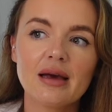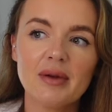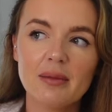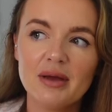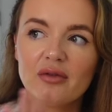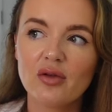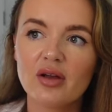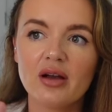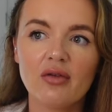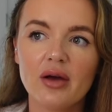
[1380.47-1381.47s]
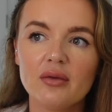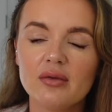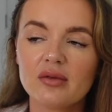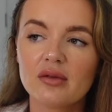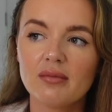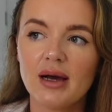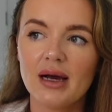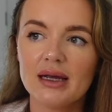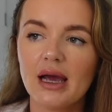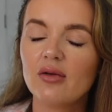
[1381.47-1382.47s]
I mean, I'm even looking around
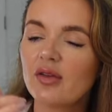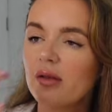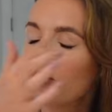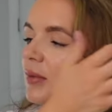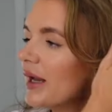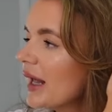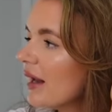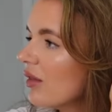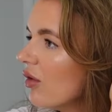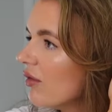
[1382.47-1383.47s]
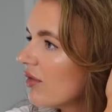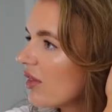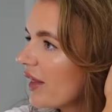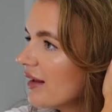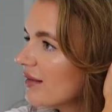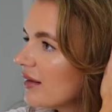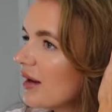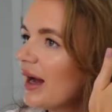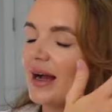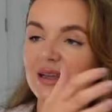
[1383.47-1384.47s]
my house at the moment and a lot of the things
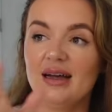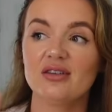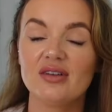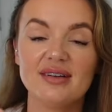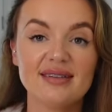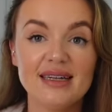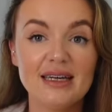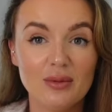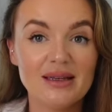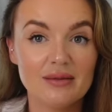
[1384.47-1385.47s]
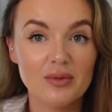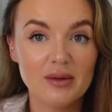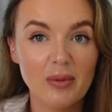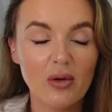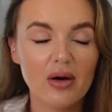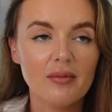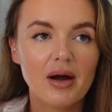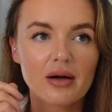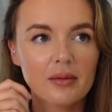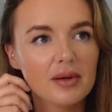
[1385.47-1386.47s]
that I can actually see we, we bought on
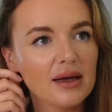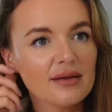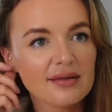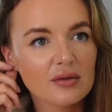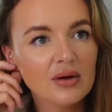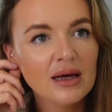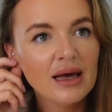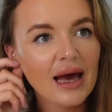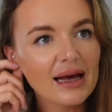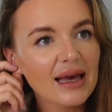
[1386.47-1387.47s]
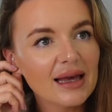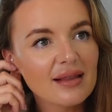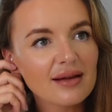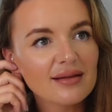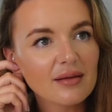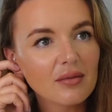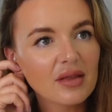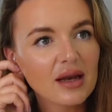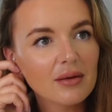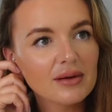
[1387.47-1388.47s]
Marketplace. So again, that's
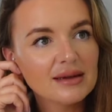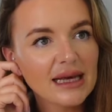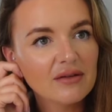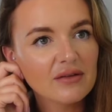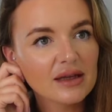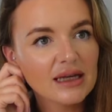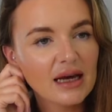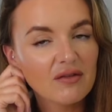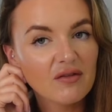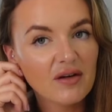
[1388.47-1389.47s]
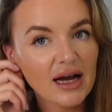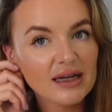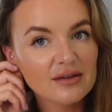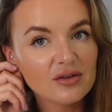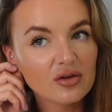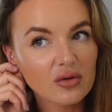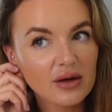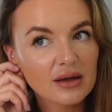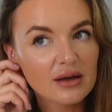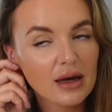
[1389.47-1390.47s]
something I would definitely advise
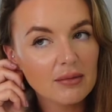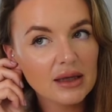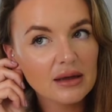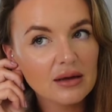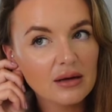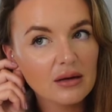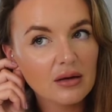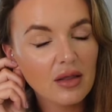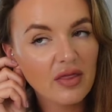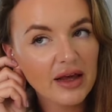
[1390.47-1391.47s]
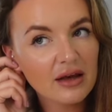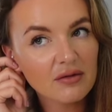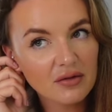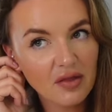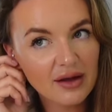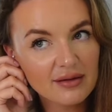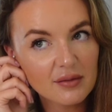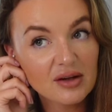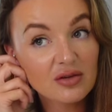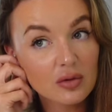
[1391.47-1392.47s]
doing. I mean, thinking of the things that
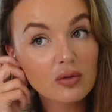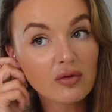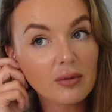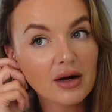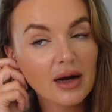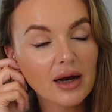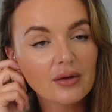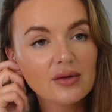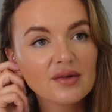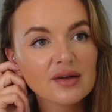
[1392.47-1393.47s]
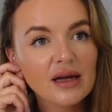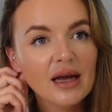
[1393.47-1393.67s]
we sold from our house